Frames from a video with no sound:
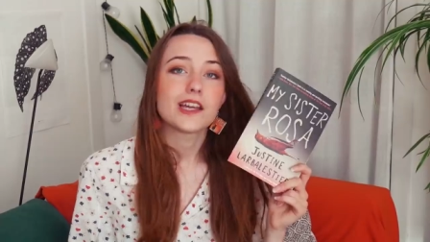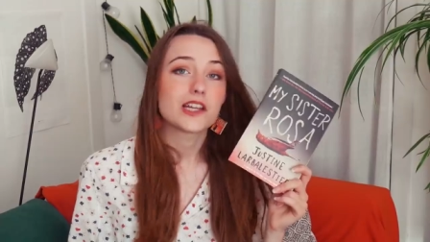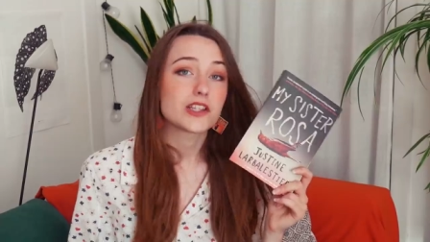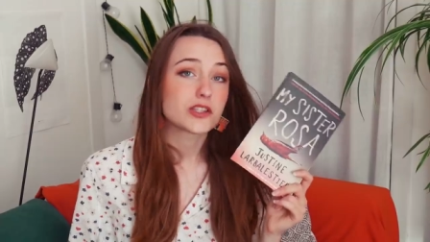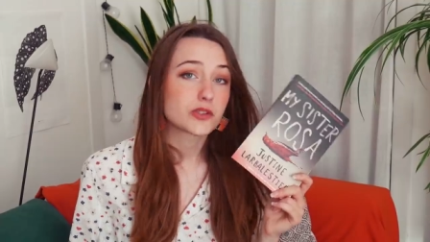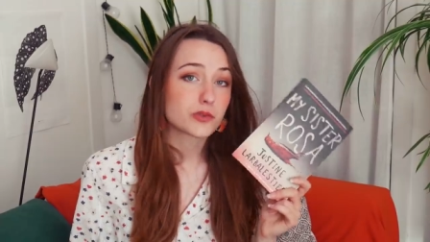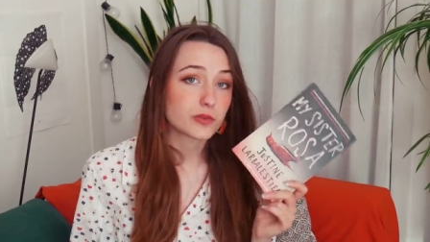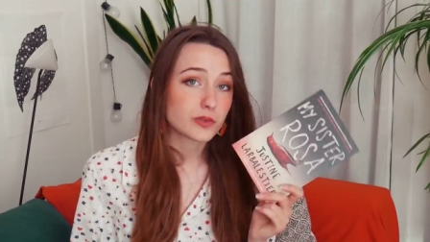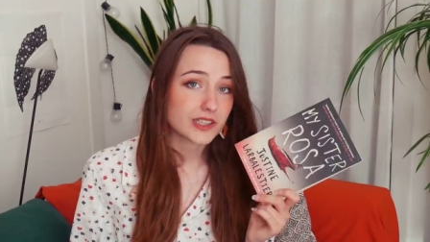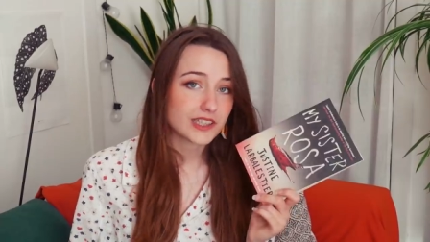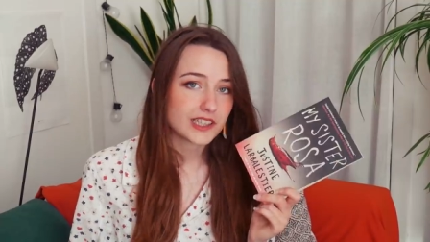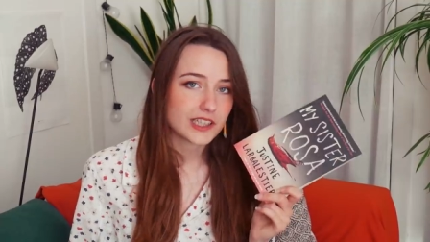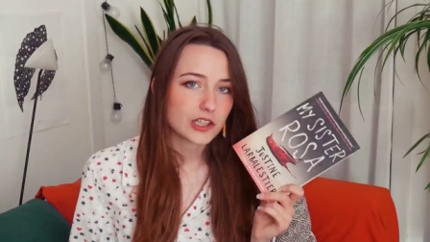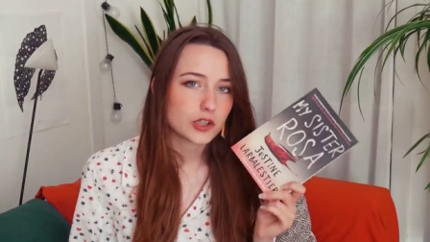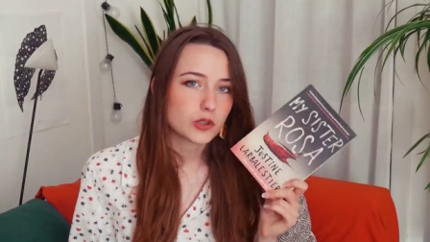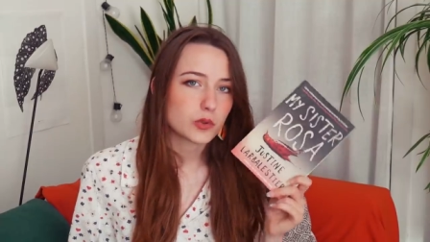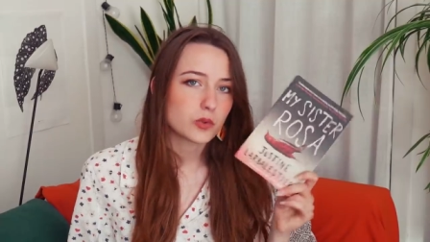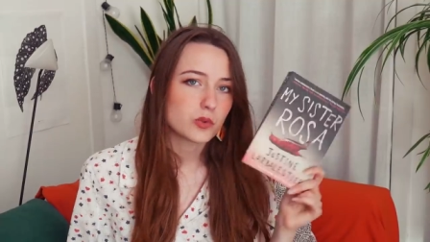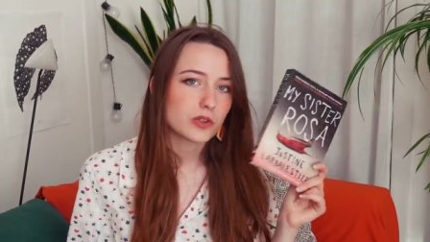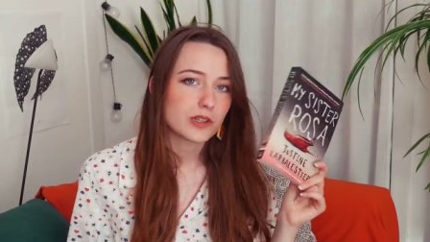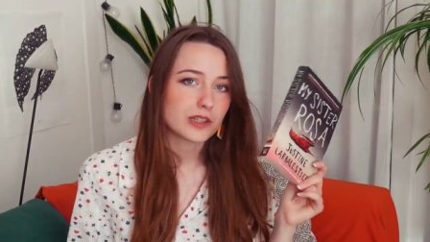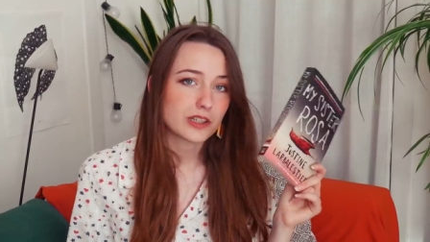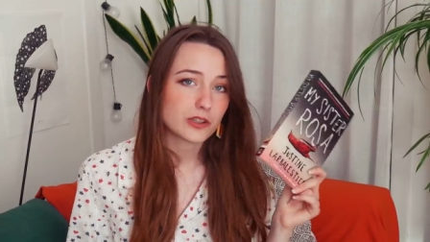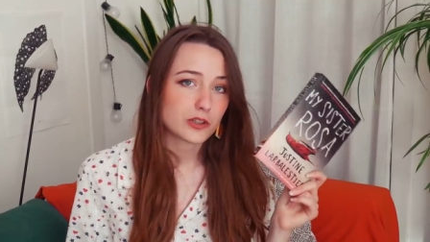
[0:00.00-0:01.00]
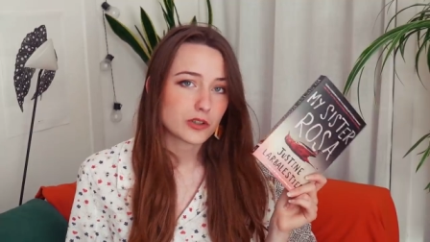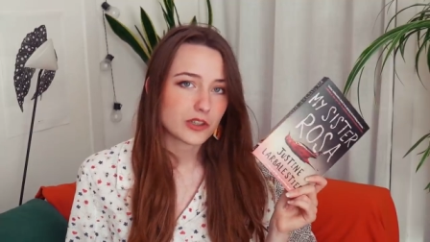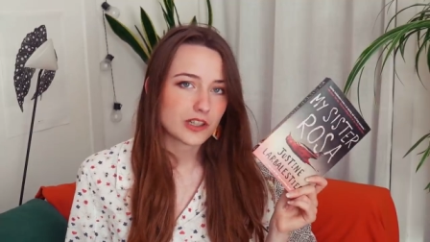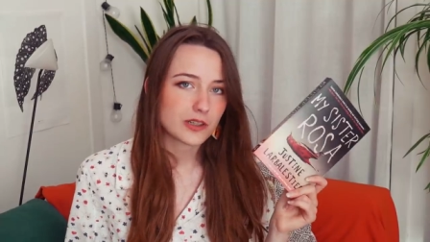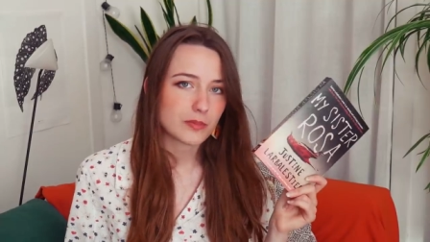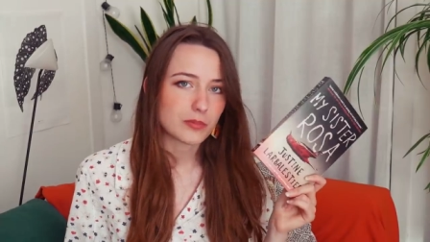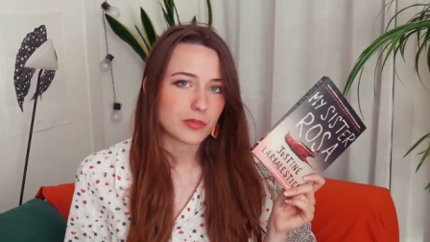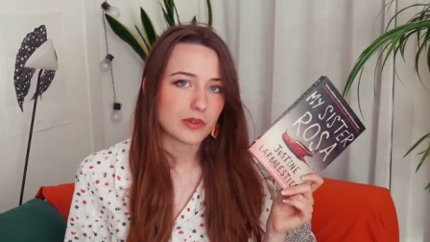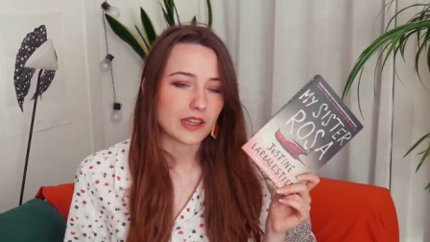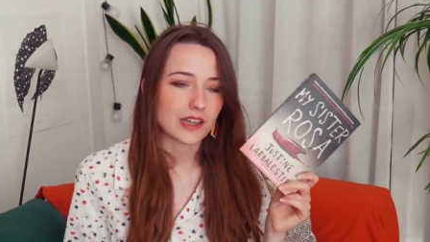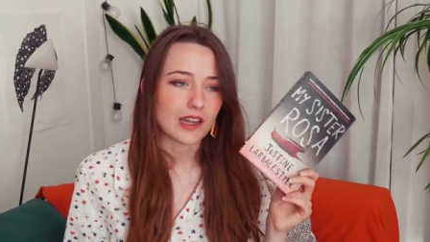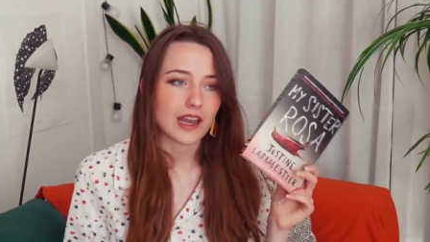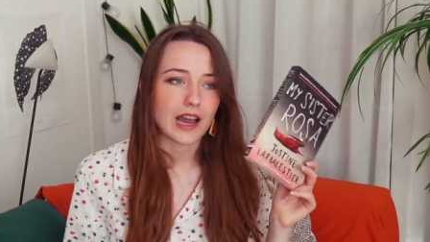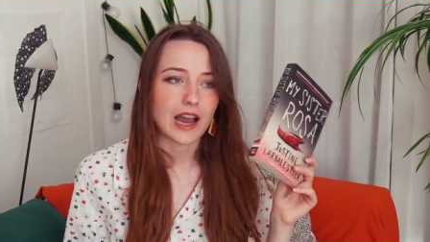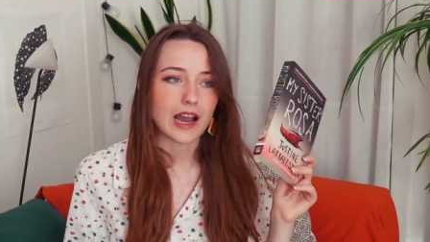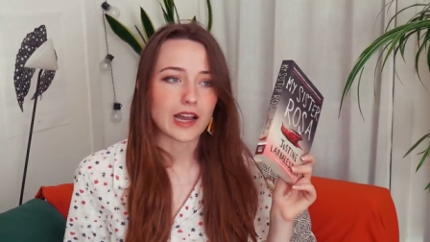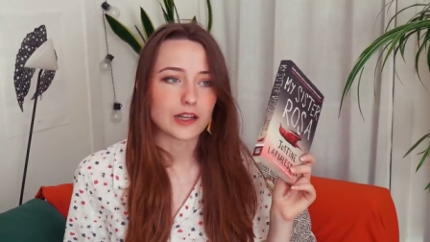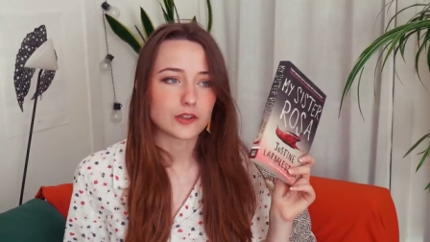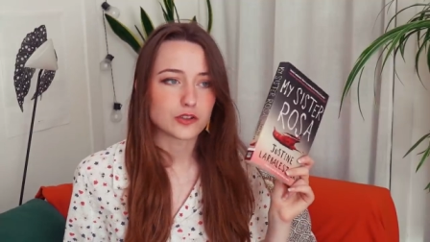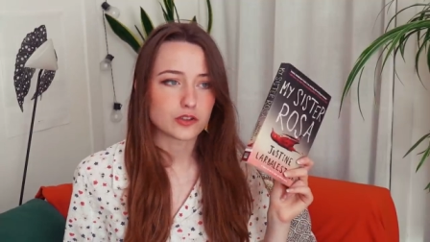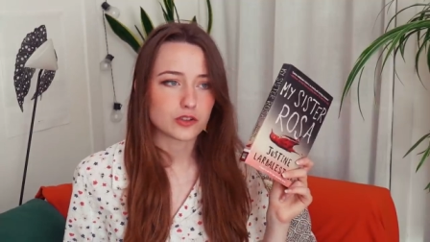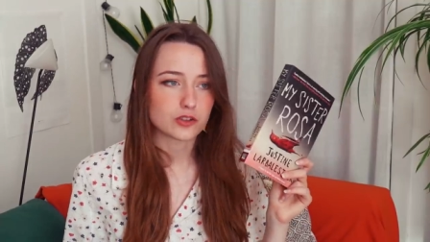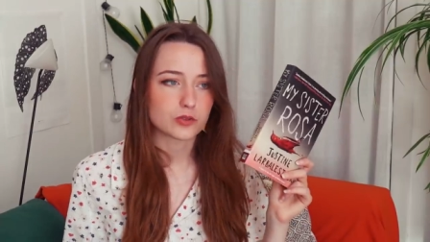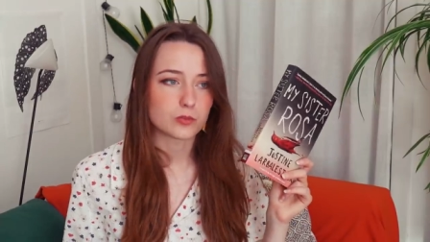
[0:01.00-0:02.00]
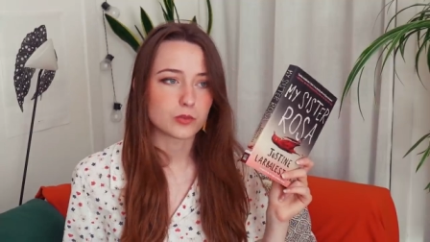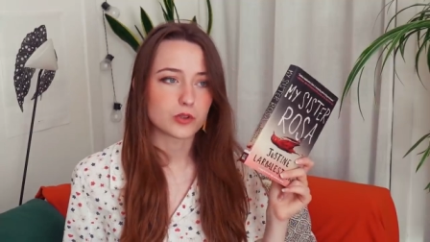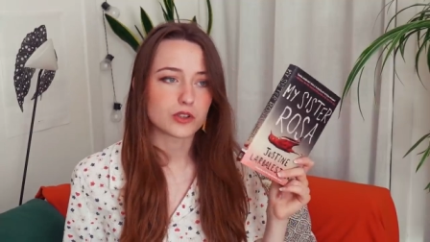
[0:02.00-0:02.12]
It's really cool and creepy. I just